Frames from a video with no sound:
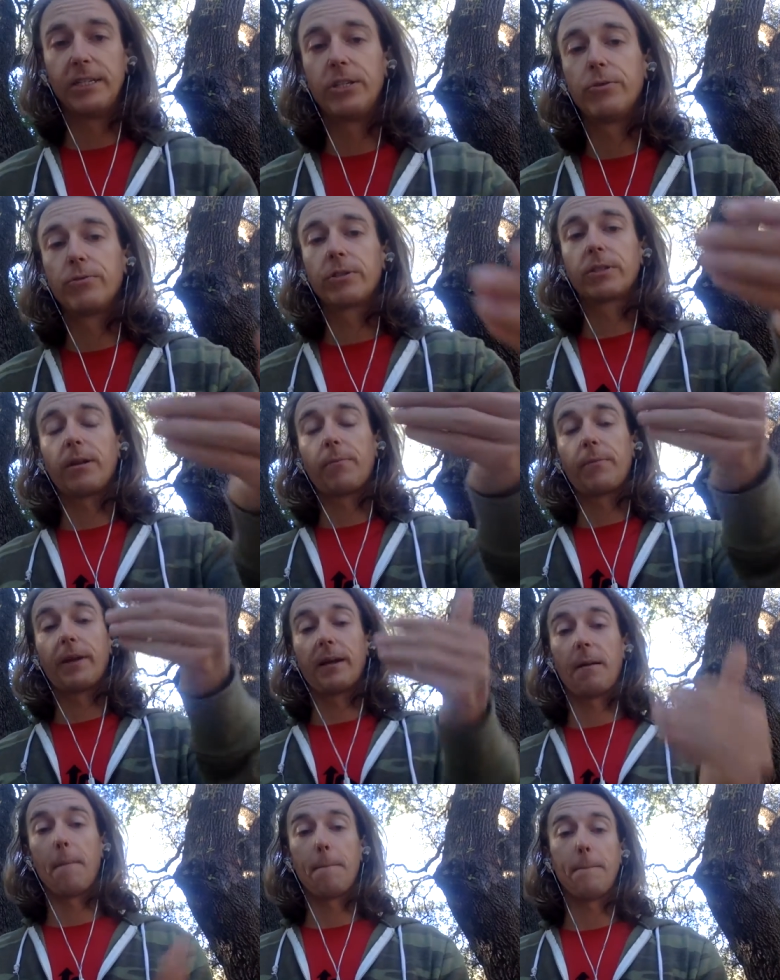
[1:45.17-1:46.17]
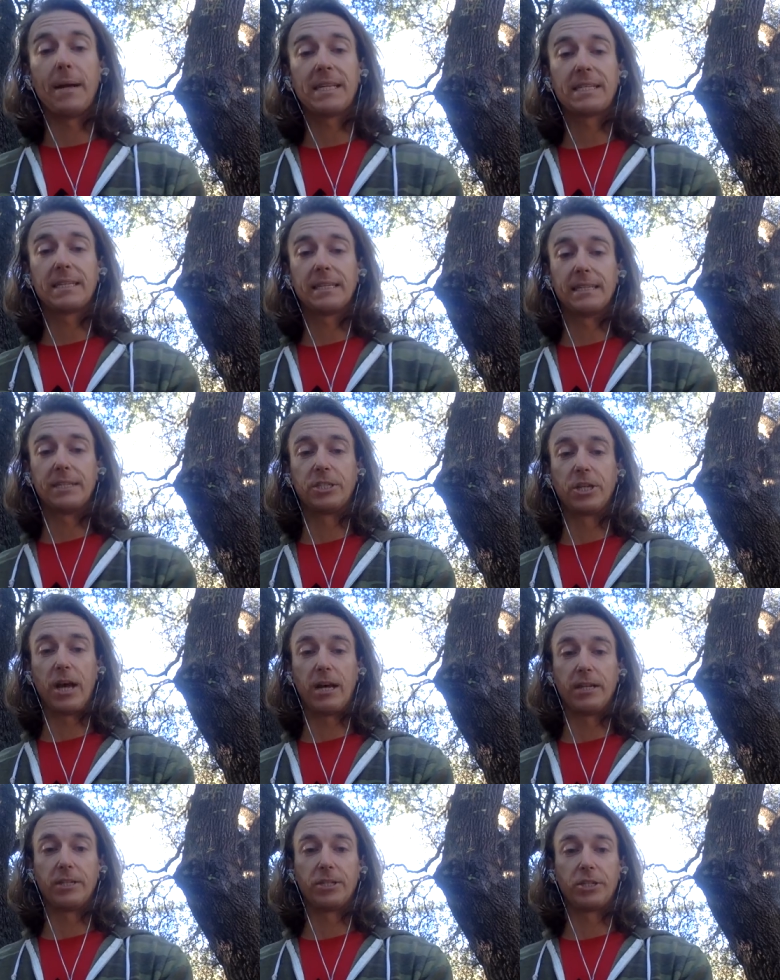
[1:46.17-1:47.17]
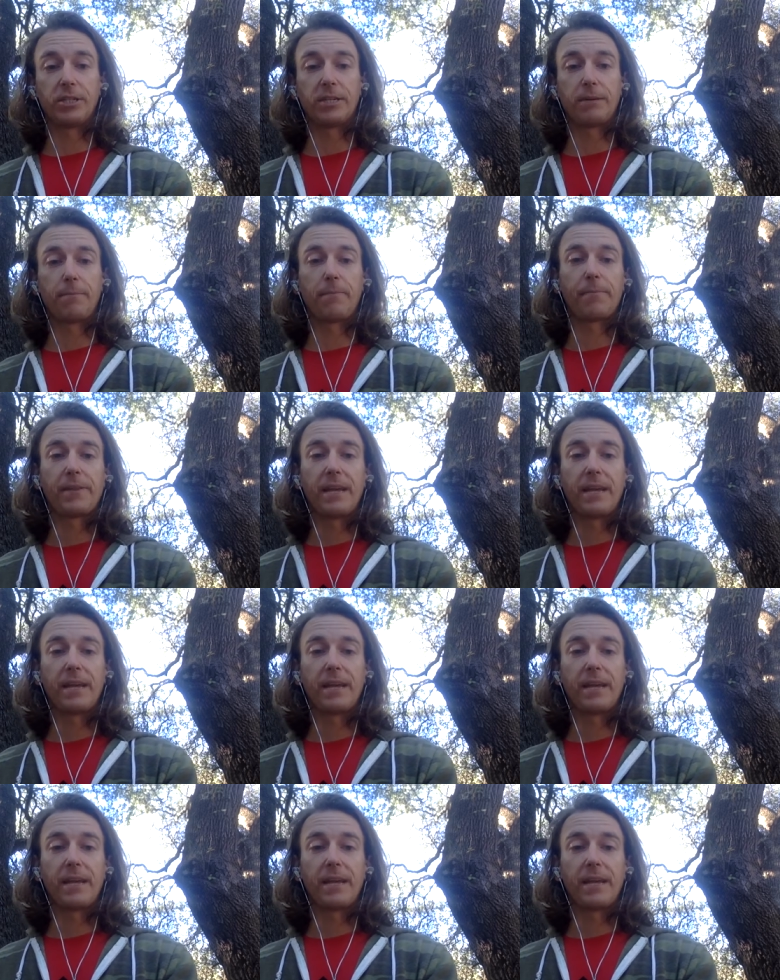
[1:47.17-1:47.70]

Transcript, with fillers: and doing something mentally challenging,